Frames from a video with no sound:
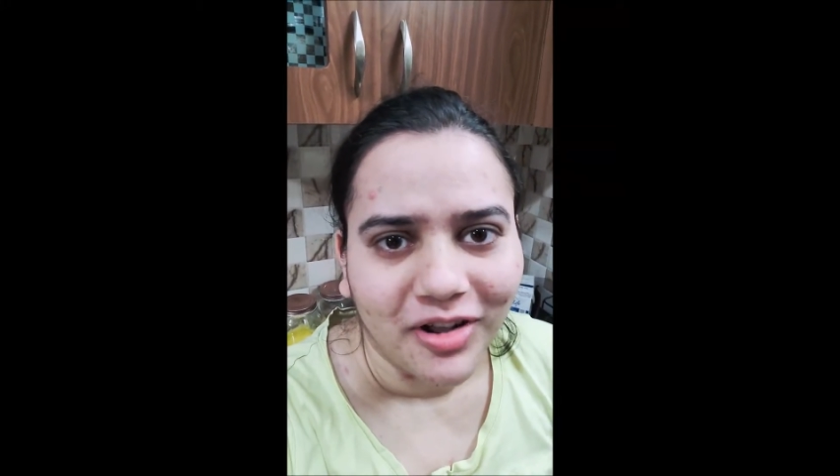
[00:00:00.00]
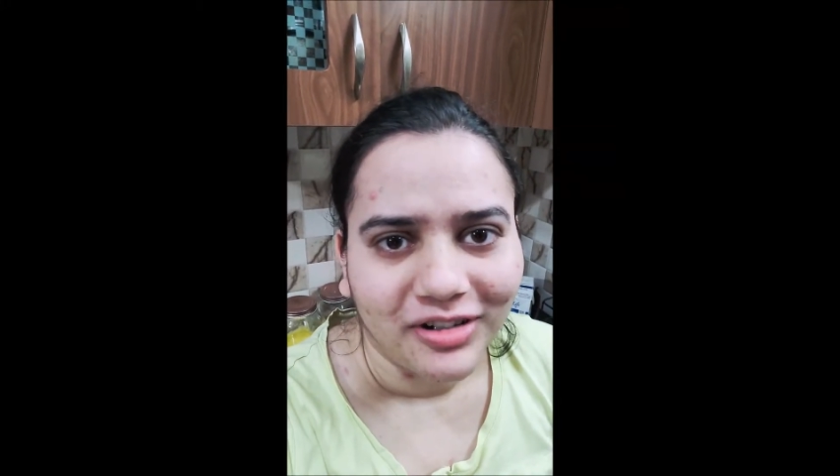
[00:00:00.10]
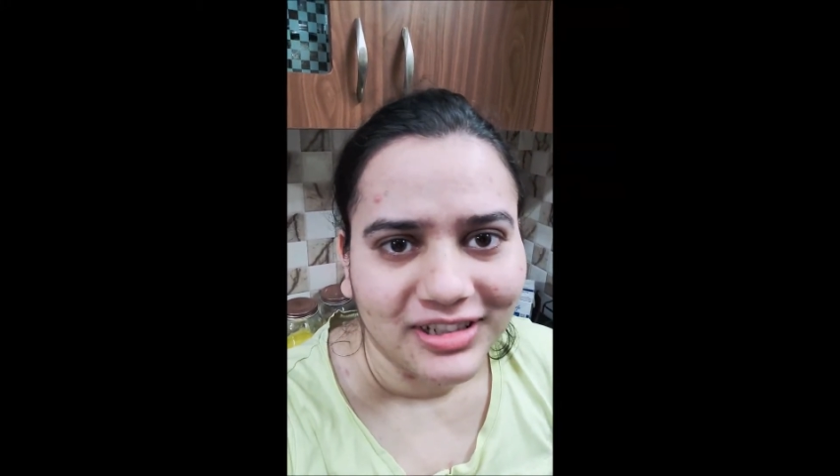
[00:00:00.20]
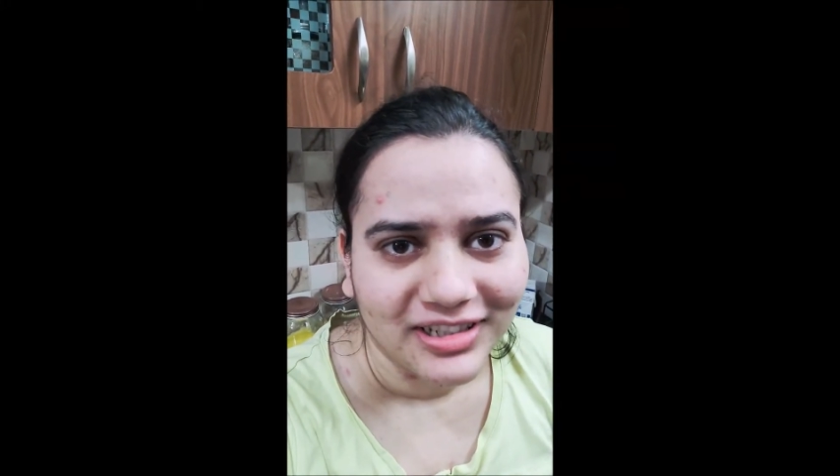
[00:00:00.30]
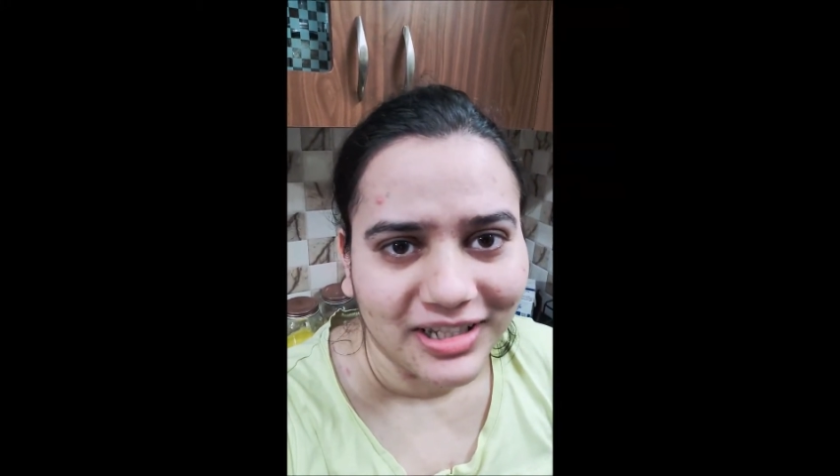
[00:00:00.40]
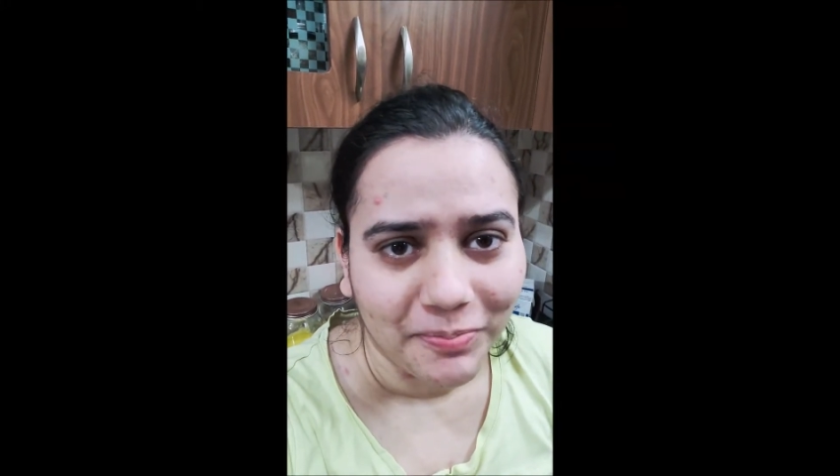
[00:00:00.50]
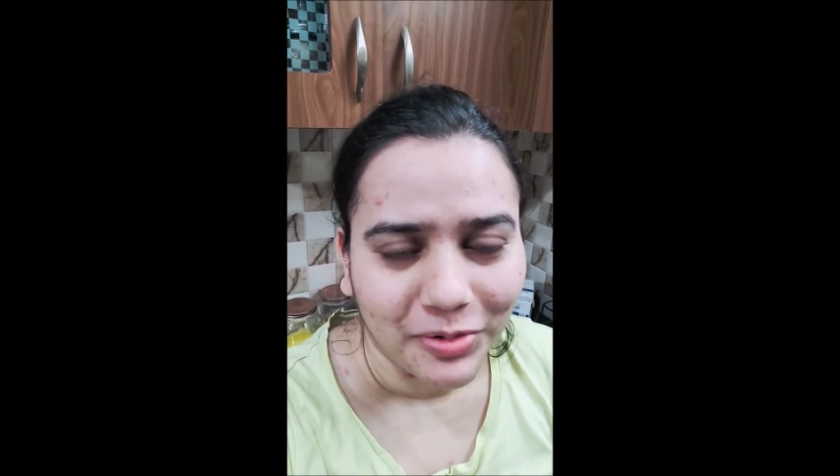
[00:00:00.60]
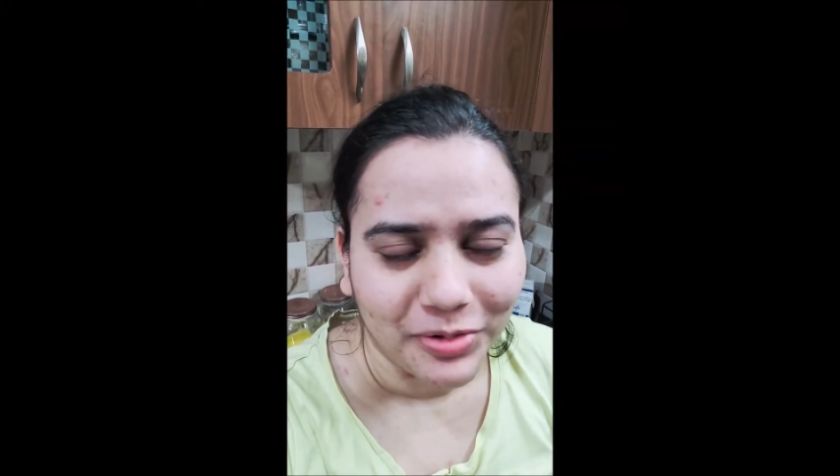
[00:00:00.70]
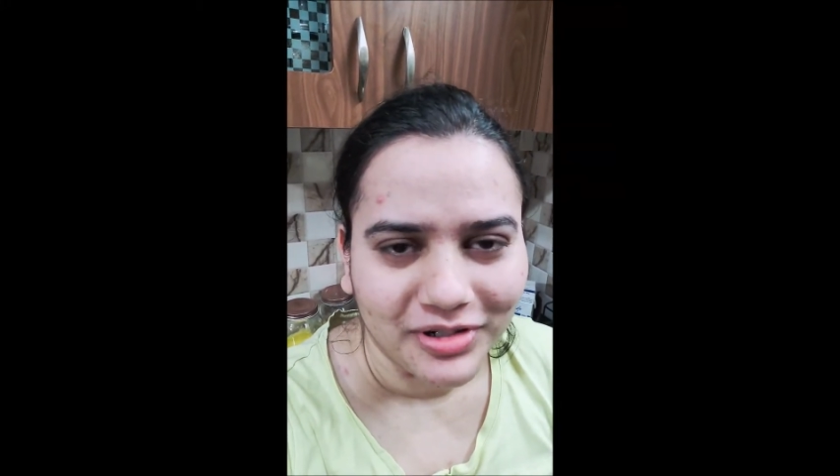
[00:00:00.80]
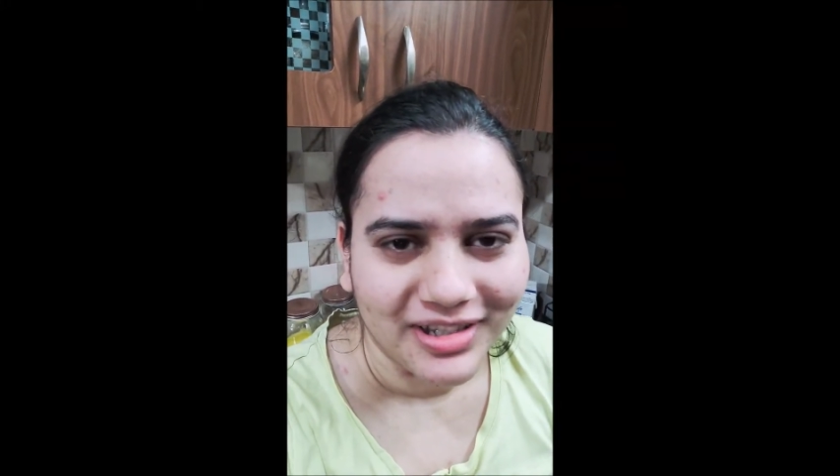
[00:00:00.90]
since I posted
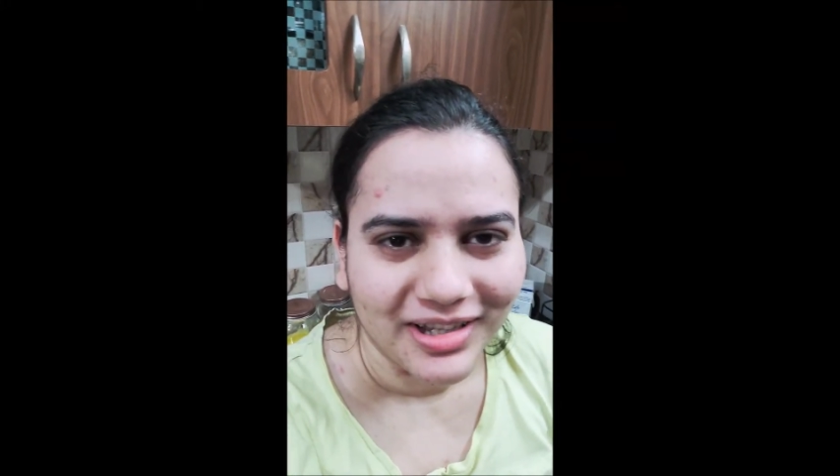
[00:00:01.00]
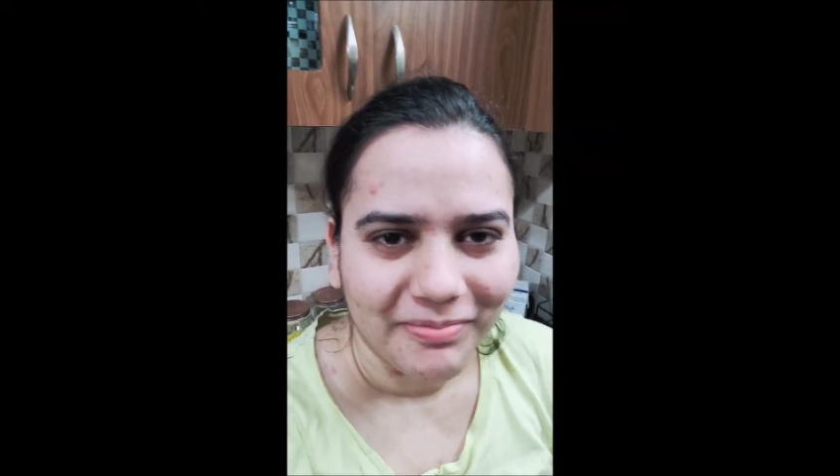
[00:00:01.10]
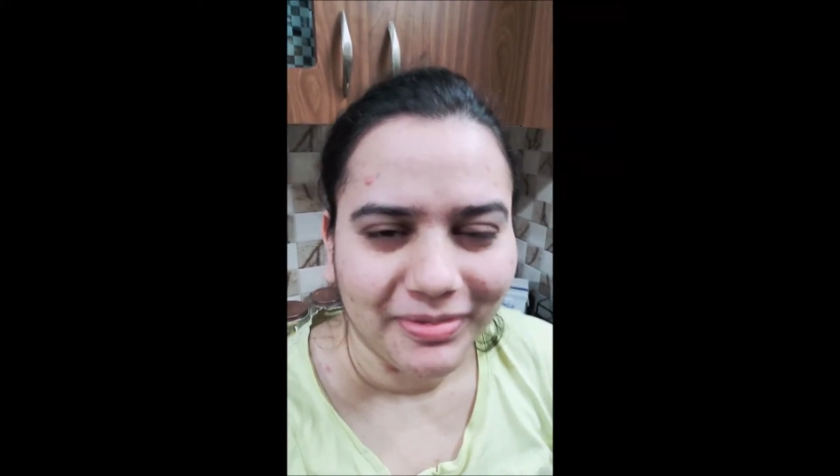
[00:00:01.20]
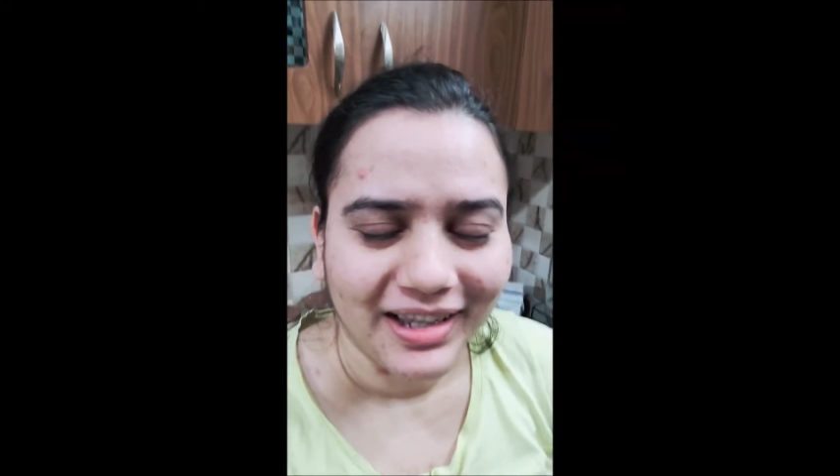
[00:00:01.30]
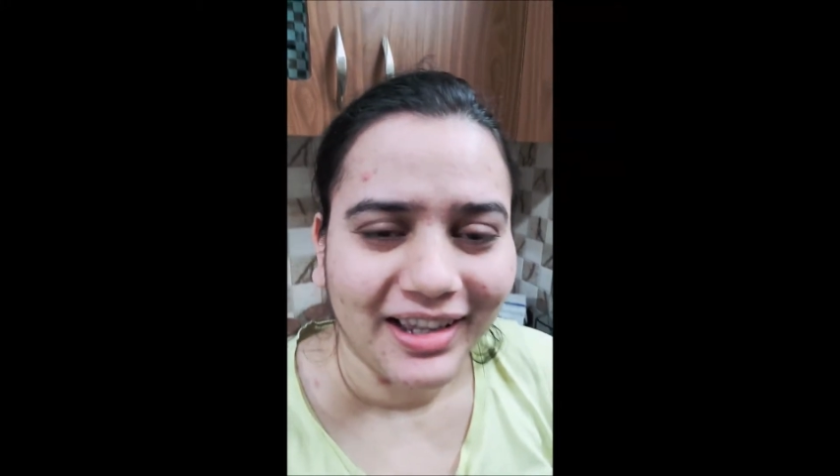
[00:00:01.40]
something,